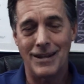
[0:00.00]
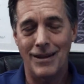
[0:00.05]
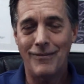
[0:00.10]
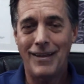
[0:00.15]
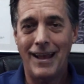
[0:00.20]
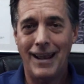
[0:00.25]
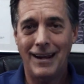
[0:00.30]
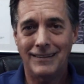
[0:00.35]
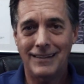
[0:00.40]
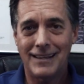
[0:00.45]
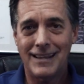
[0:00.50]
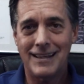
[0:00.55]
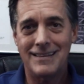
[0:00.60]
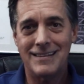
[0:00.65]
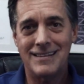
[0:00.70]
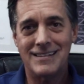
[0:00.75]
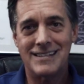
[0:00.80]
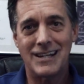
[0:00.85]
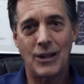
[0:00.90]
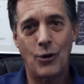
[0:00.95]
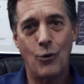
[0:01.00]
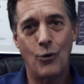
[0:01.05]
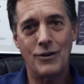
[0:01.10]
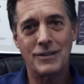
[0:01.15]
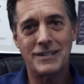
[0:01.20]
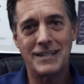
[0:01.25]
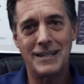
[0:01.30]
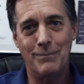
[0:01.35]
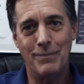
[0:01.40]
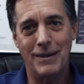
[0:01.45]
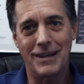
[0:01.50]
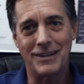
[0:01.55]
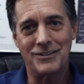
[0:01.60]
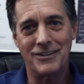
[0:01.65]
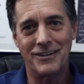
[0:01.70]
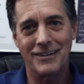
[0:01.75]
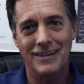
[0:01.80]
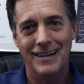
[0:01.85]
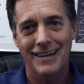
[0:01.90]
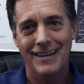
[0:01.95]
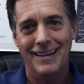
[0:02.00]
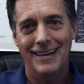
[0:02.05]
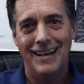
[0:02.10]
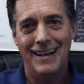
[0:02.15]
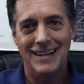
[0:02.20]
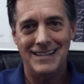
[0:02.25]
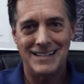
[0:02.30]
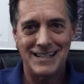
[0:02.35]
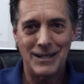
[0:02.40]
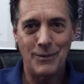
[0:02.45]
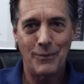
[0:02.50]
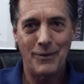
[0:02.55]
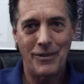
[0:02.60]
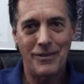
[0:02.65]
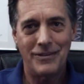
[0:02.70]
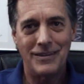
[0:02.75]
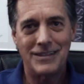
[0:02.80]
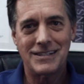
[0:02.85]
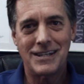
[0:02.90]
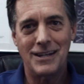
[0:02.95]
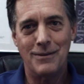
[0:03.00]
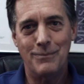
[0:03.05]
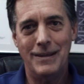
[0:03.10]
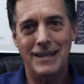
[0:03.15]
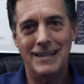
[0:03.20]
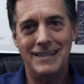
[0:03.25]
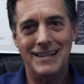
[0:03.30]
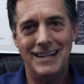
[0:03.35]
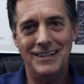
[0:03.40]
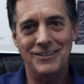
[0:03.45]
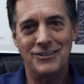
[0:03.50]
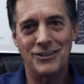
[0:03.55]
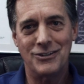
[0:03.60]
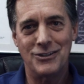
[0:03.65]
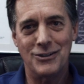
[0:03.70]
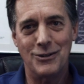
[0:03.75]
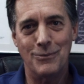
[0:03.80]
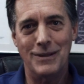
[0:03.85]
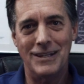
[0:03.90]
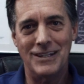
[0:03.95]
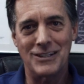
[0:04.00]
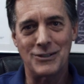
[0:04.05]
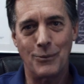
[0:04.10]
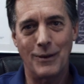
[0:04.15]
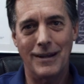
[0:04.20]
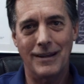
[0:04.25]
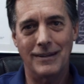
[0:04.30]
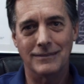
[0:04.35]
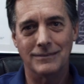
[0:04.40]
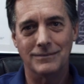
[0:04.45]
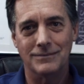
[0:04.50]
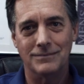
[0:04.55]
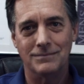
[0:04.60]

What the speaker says: So I've got to look at this Sikorsky picture and see whether this could be a danger to me as well.